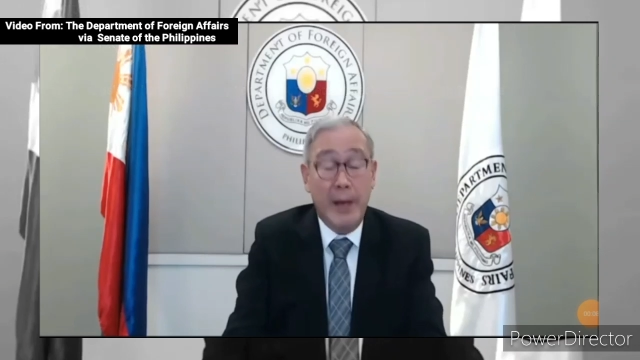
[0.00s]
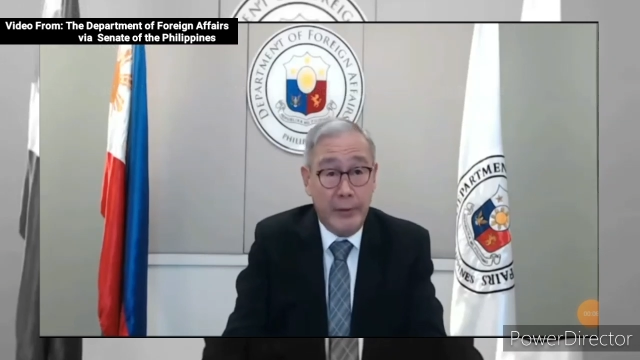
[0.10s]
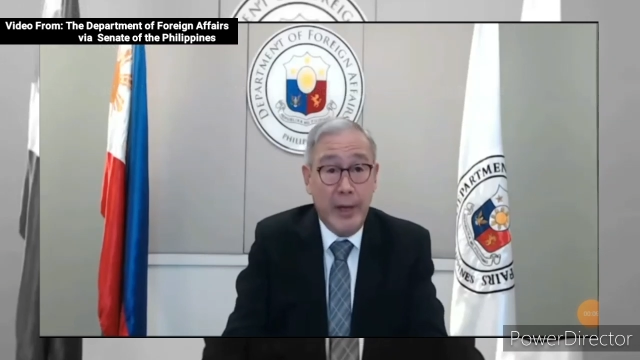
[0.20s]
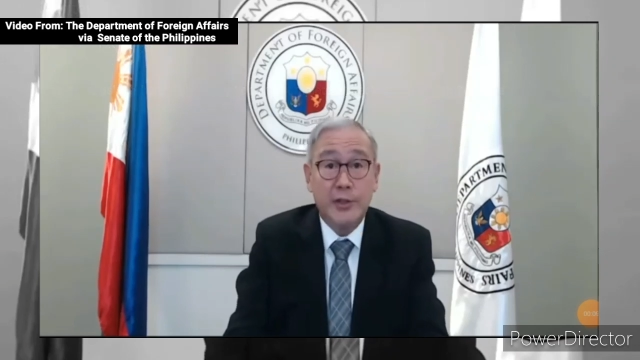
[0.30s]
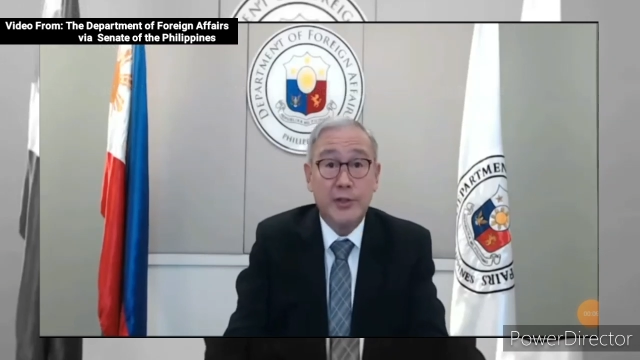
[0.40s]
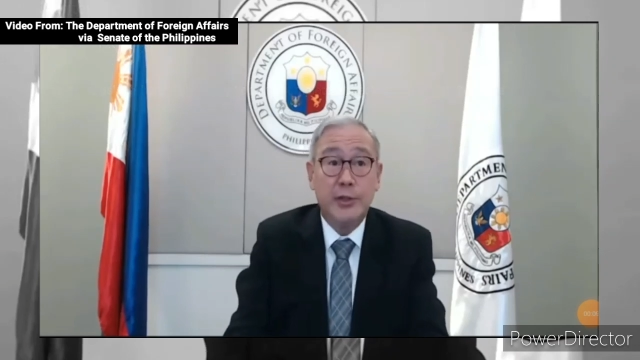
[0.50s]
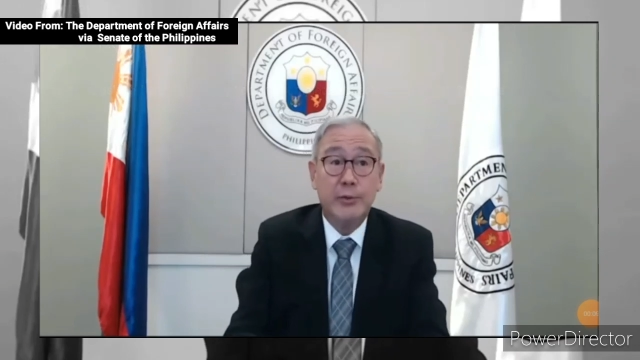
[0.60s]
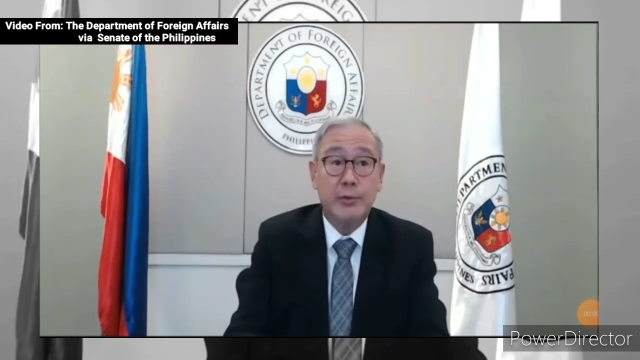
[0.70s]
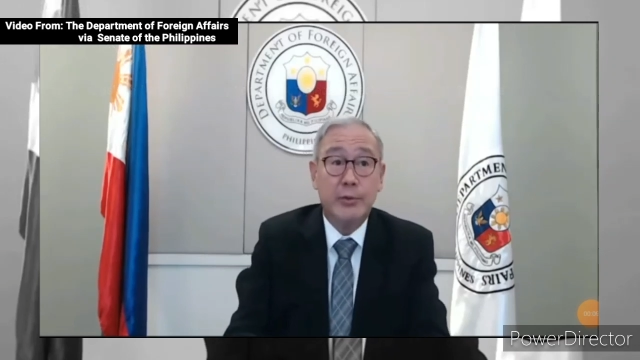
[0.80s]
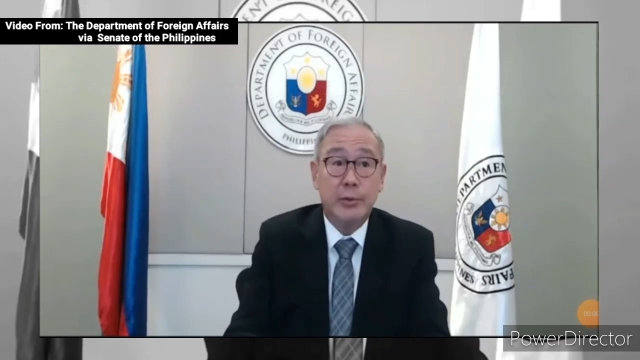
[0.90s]
My
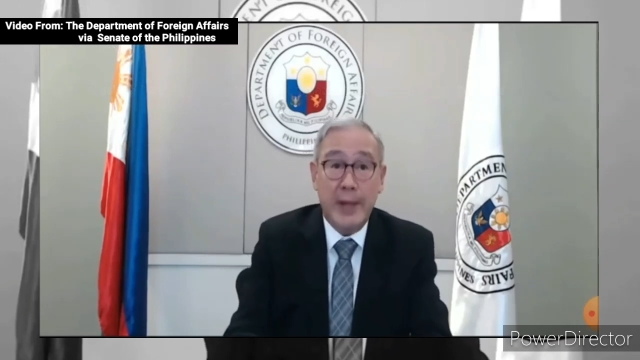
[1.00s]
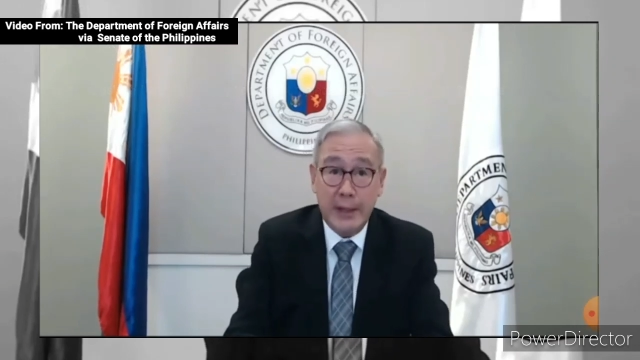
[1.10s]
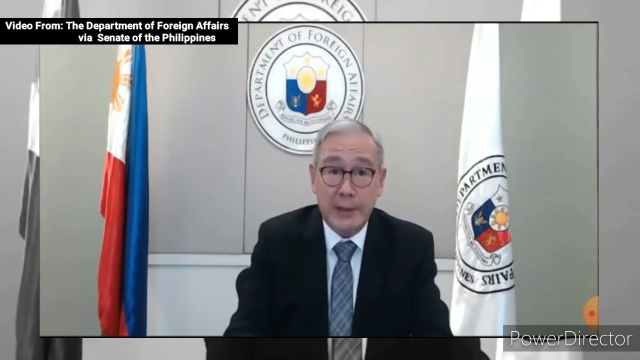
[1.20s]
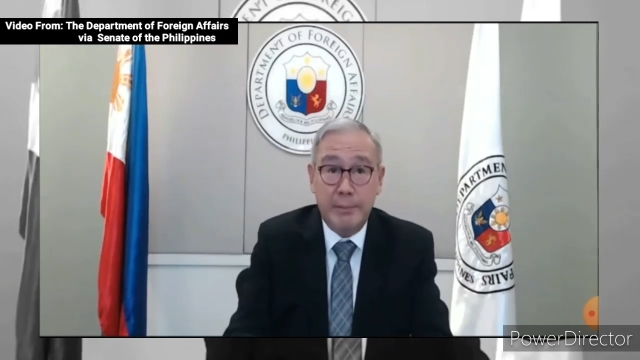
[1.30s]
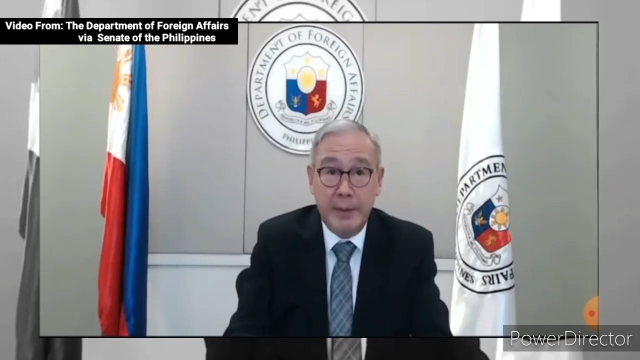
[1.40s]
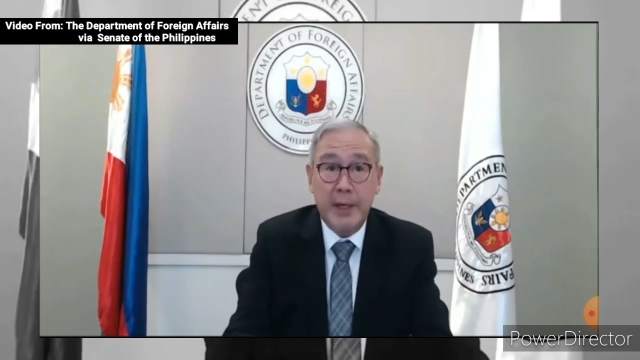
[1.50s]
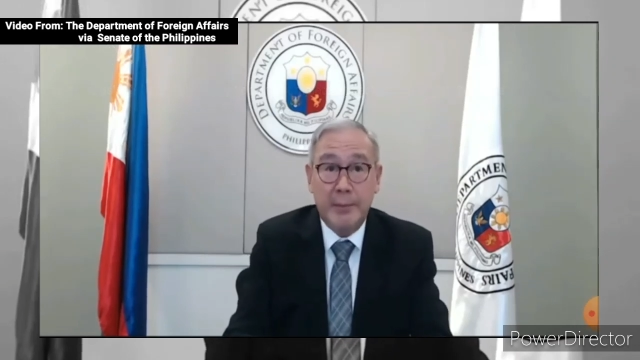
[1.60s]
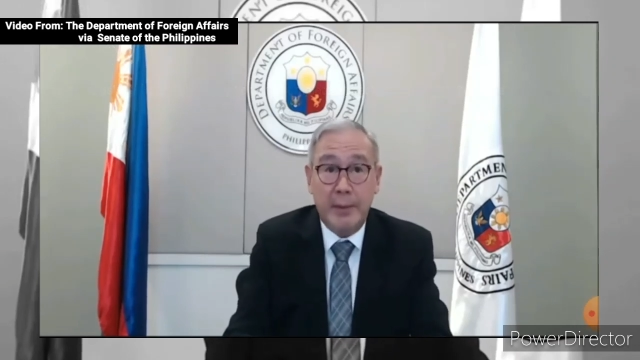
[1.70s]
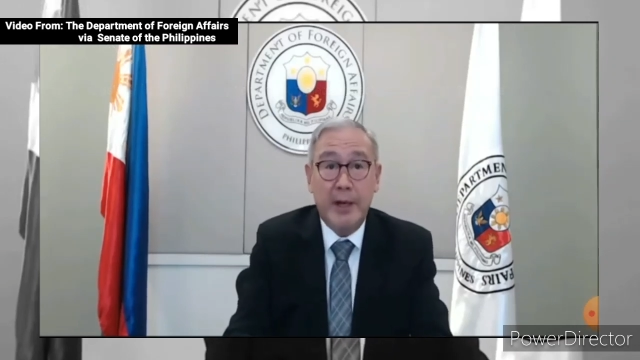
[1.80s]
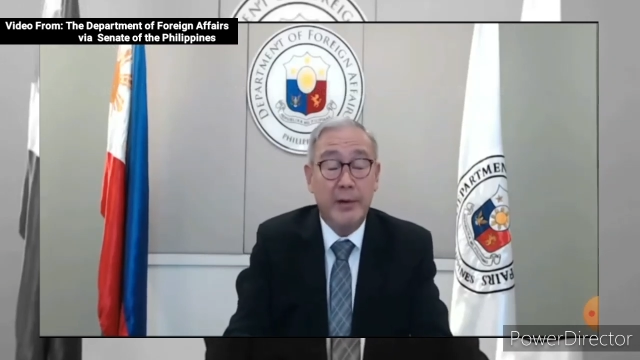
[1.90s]
reaction to
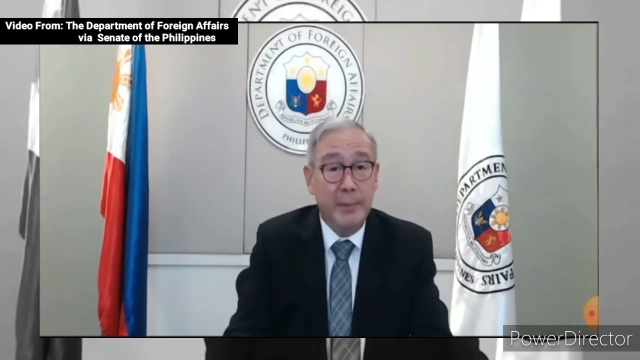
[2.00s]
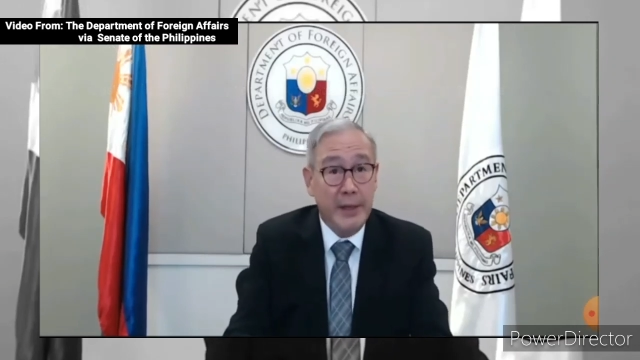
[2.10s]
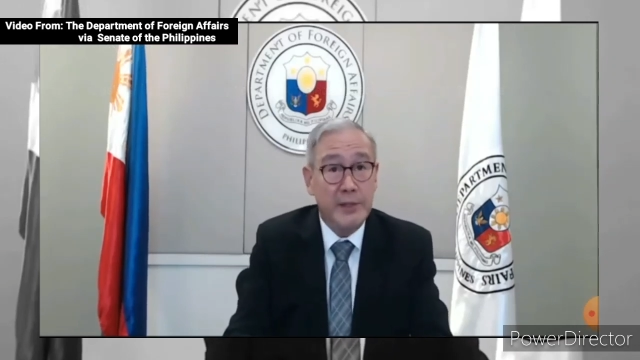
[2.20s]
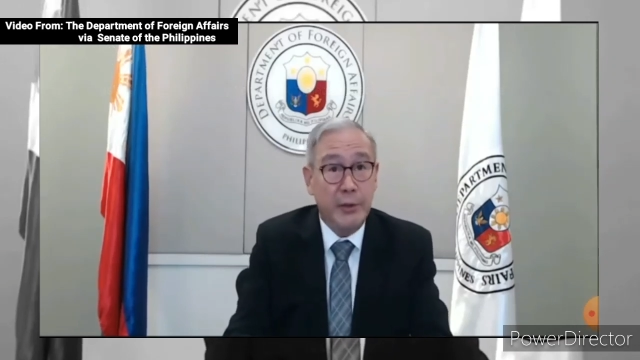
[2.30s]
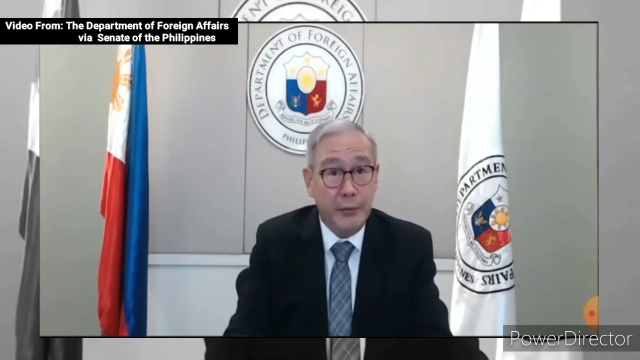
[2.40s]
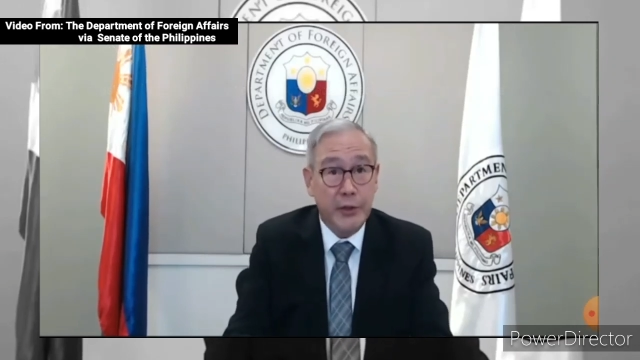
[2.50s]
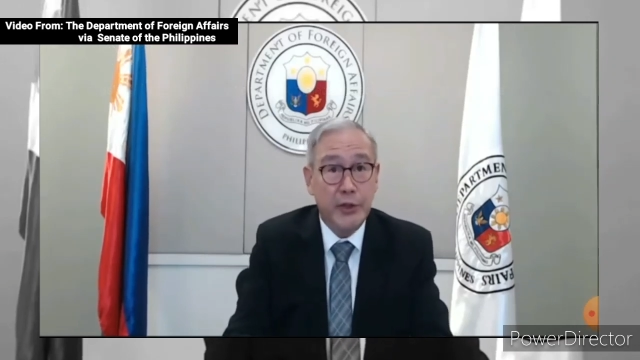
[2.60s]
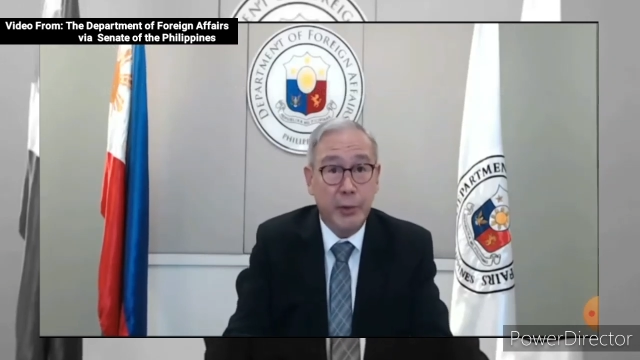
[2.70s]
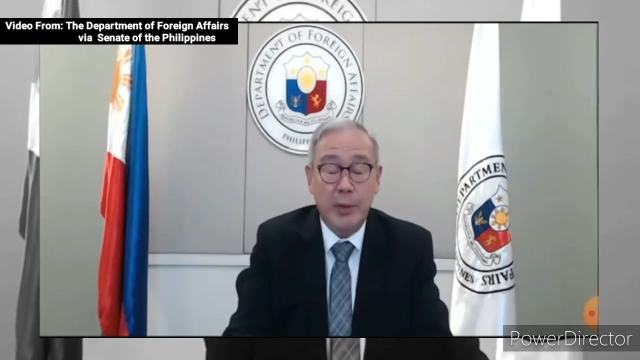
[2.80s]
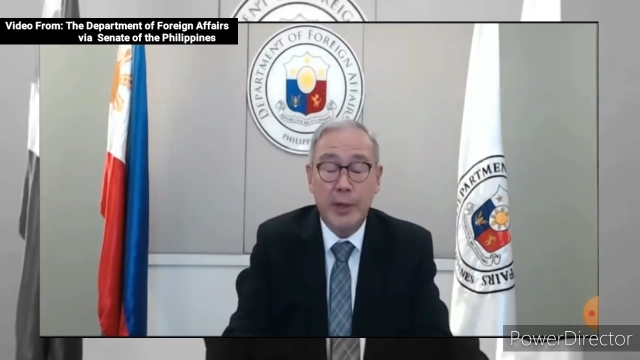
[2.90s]
that, Myanmar
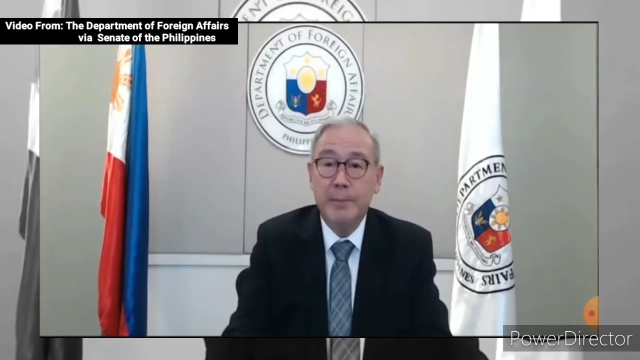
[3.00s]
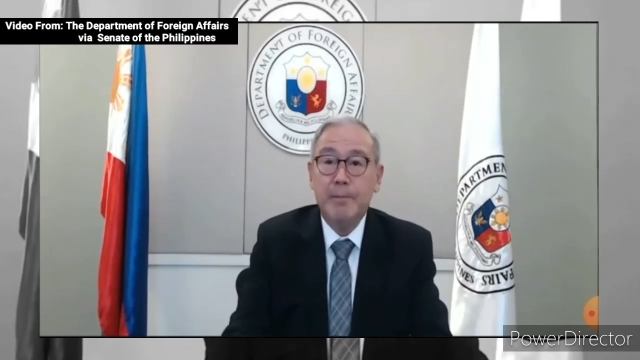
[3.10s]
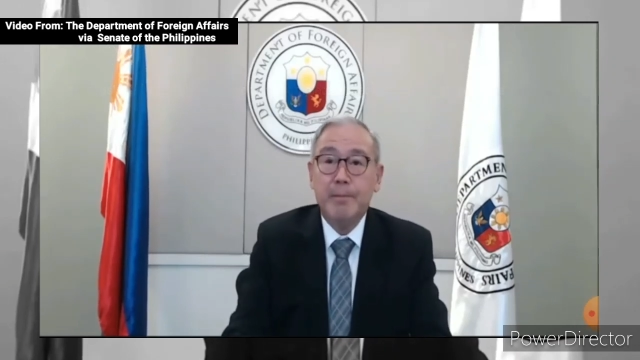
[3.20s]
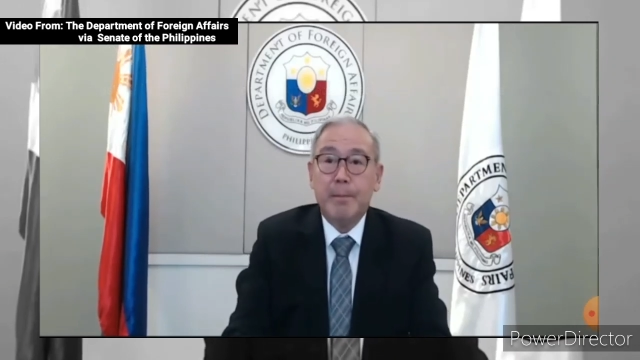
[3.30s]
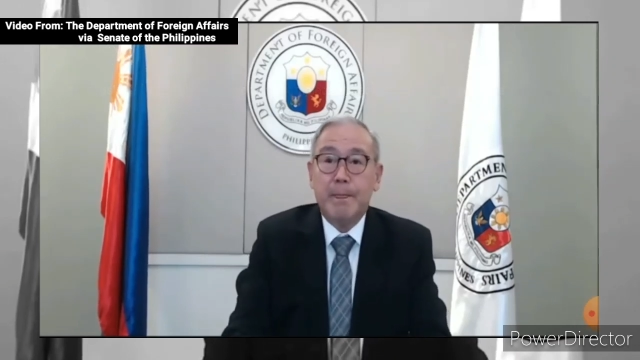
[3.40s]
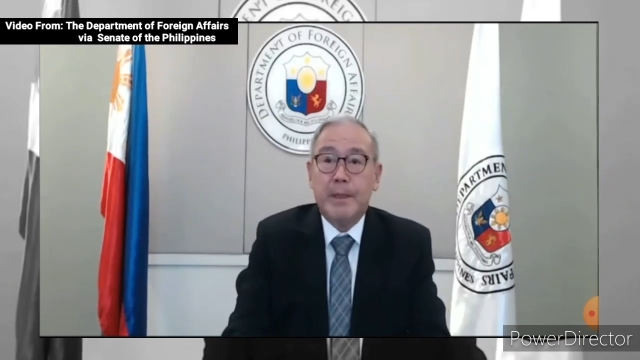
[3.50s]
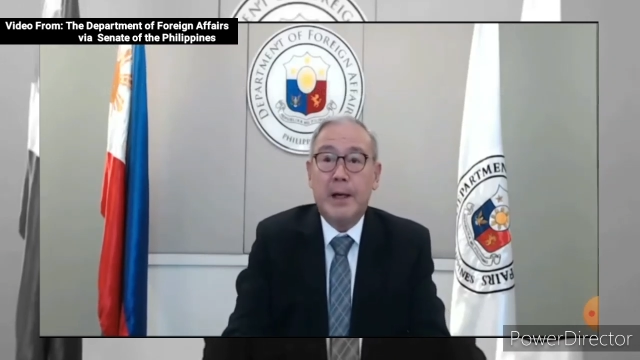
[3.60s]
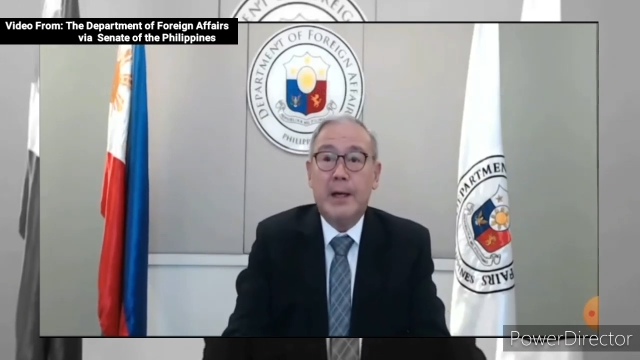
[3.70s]
remains the official one.